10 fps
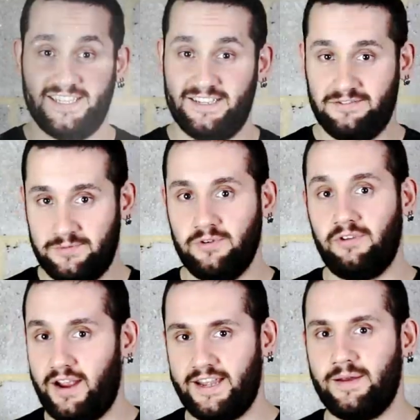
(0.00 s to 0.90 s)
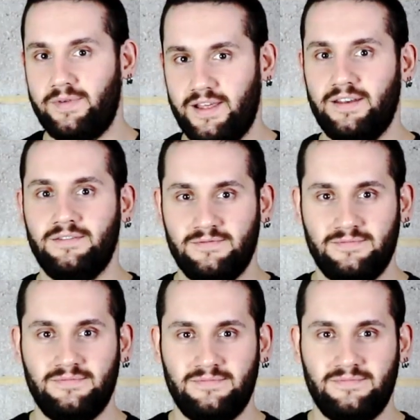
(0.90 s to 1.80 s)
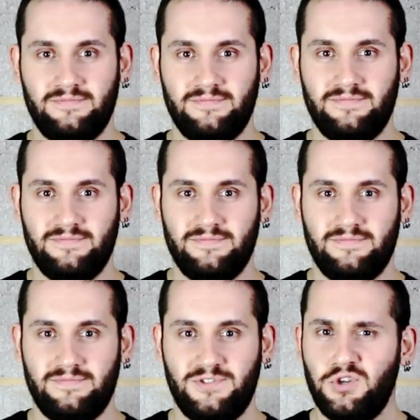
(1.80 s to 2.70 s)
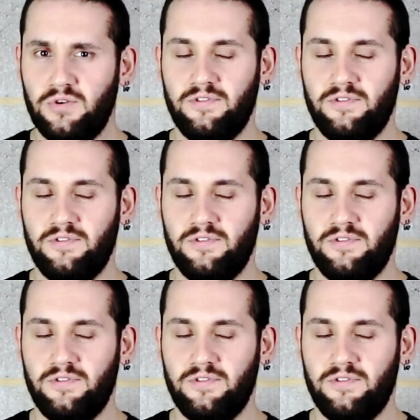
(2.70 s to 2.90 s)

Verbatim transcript: yourself some Orion Nebula. Do